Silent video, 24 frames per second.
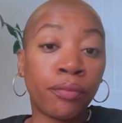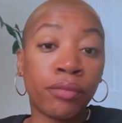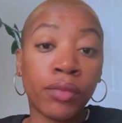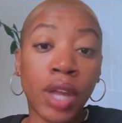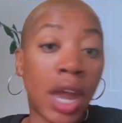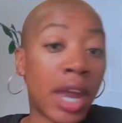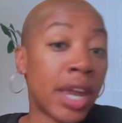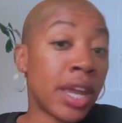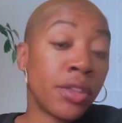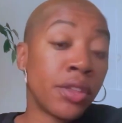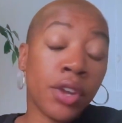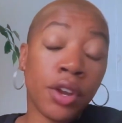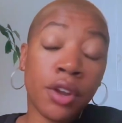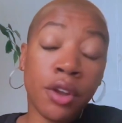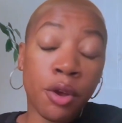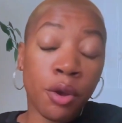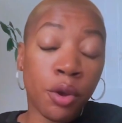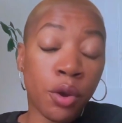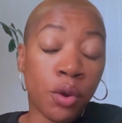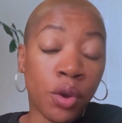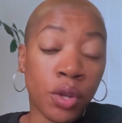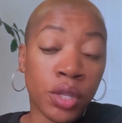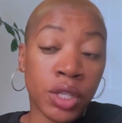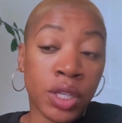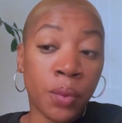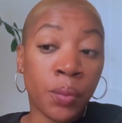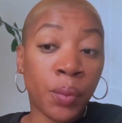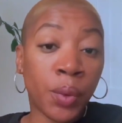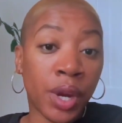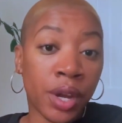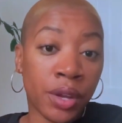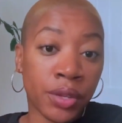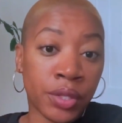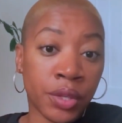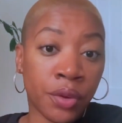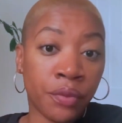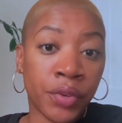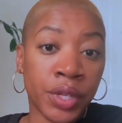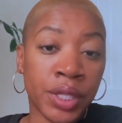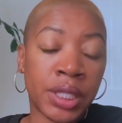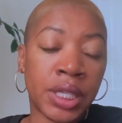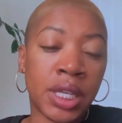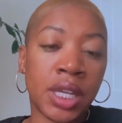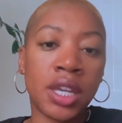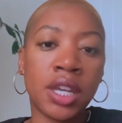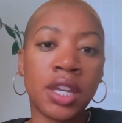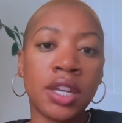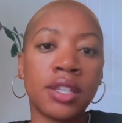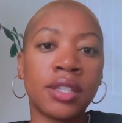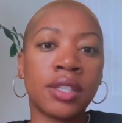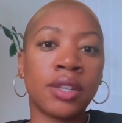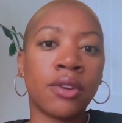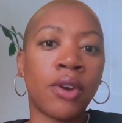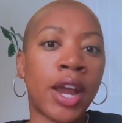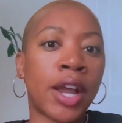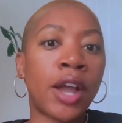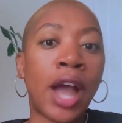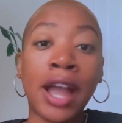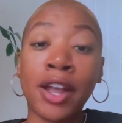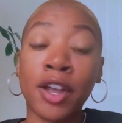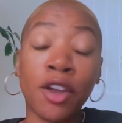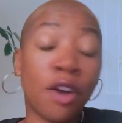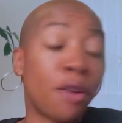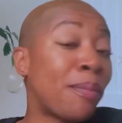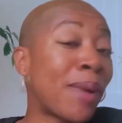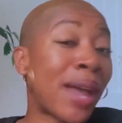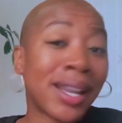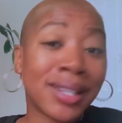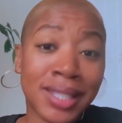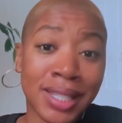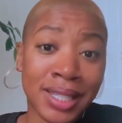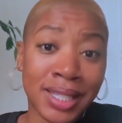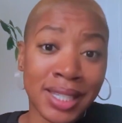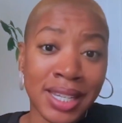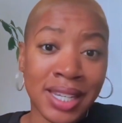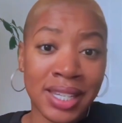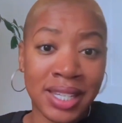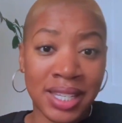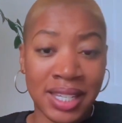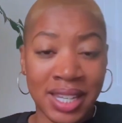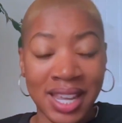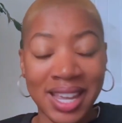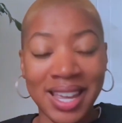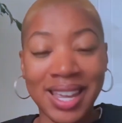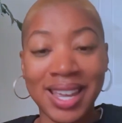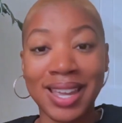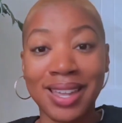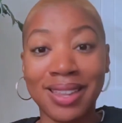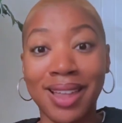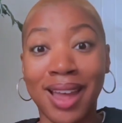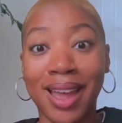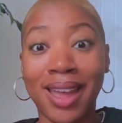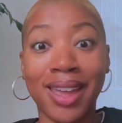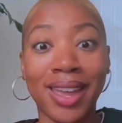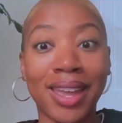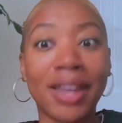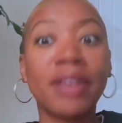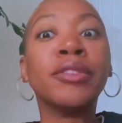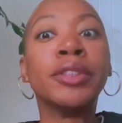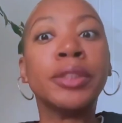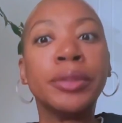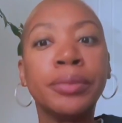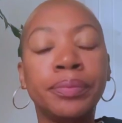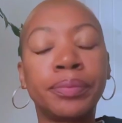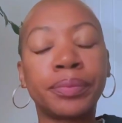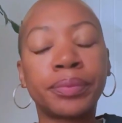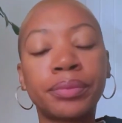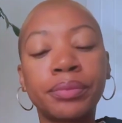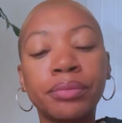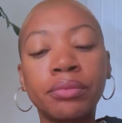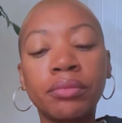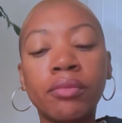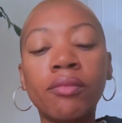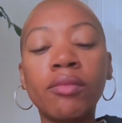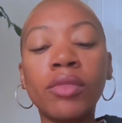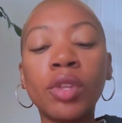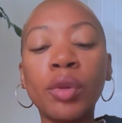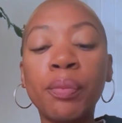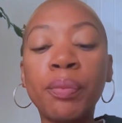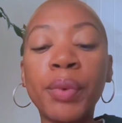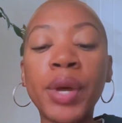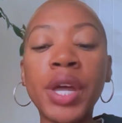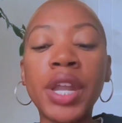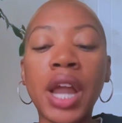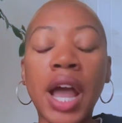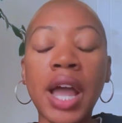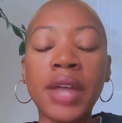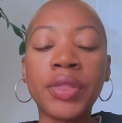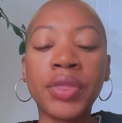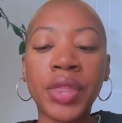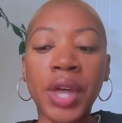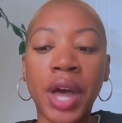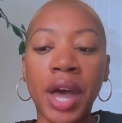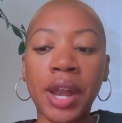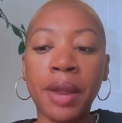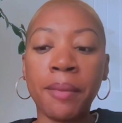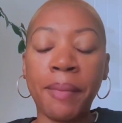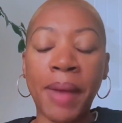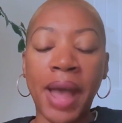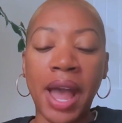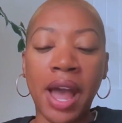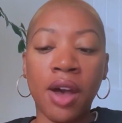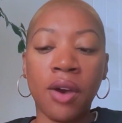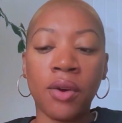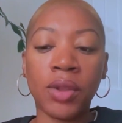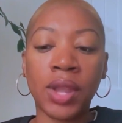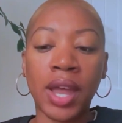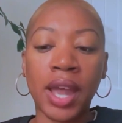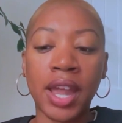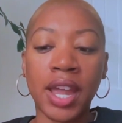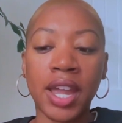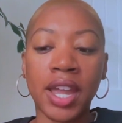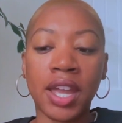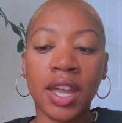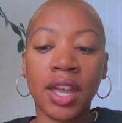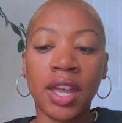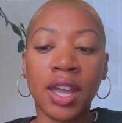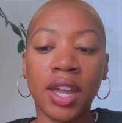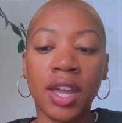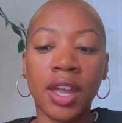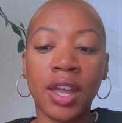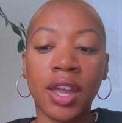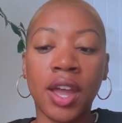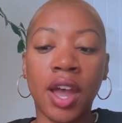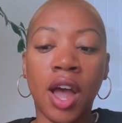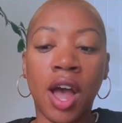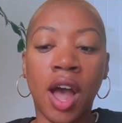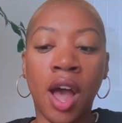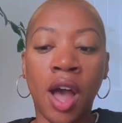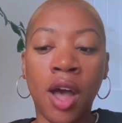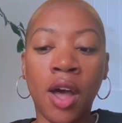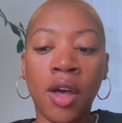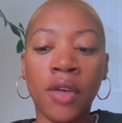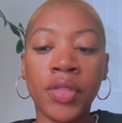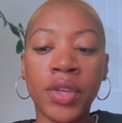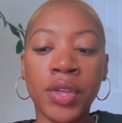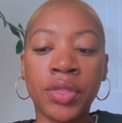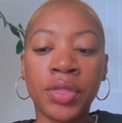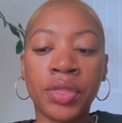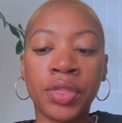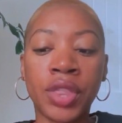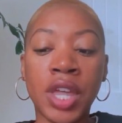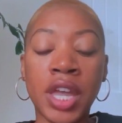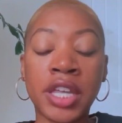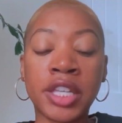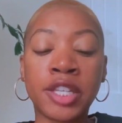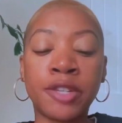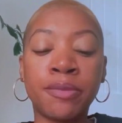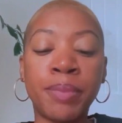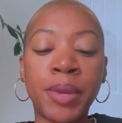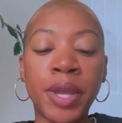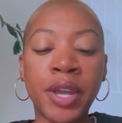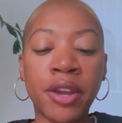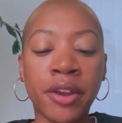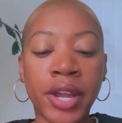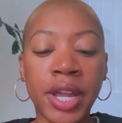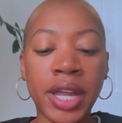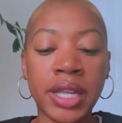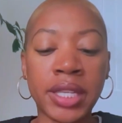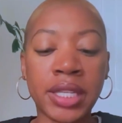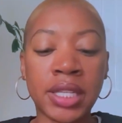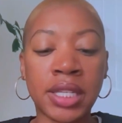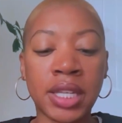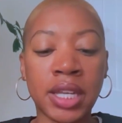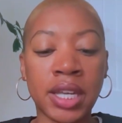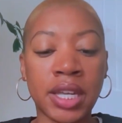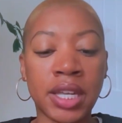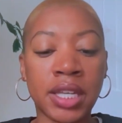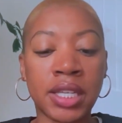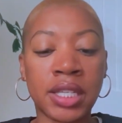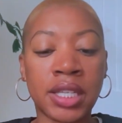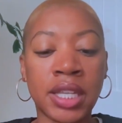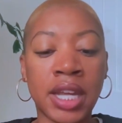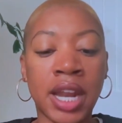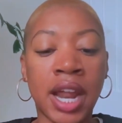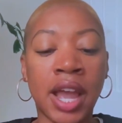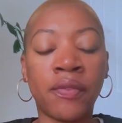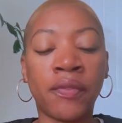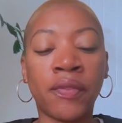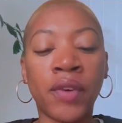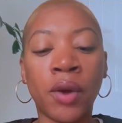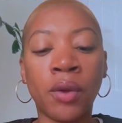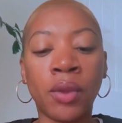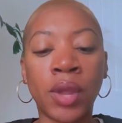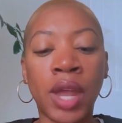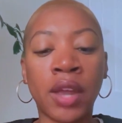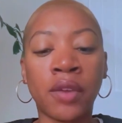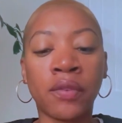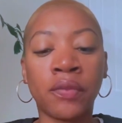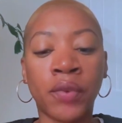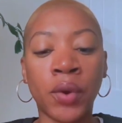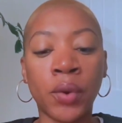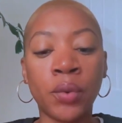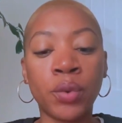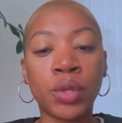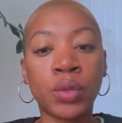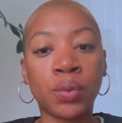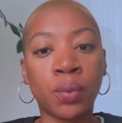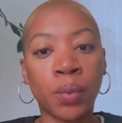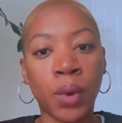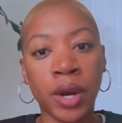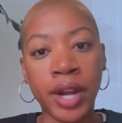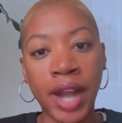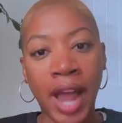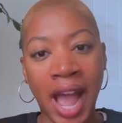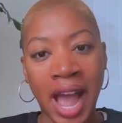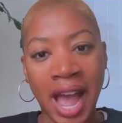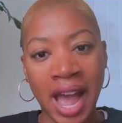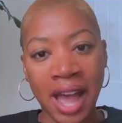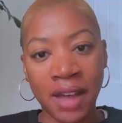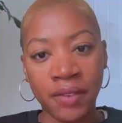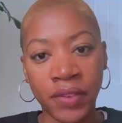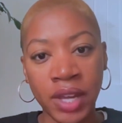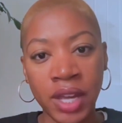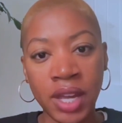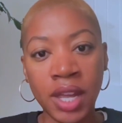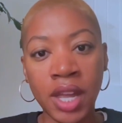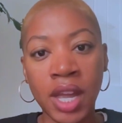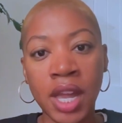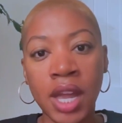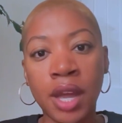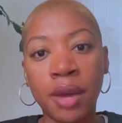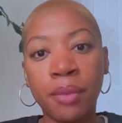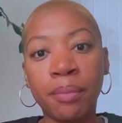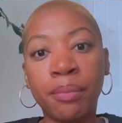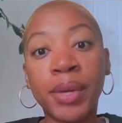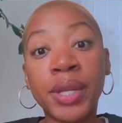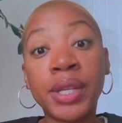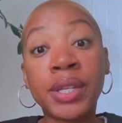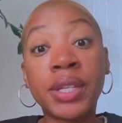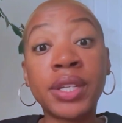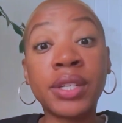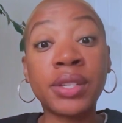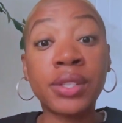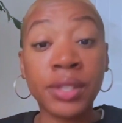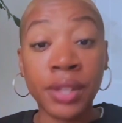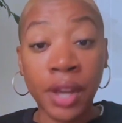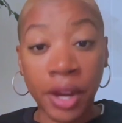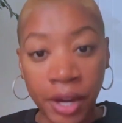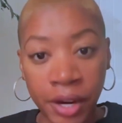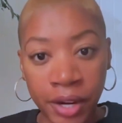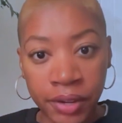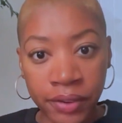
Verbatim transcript: I either go somewhere else overseas or I, go back to DC. Like, yeah. but I thought about like all the experiences that I felt like folks weren't having, but mm-hmm. deserved.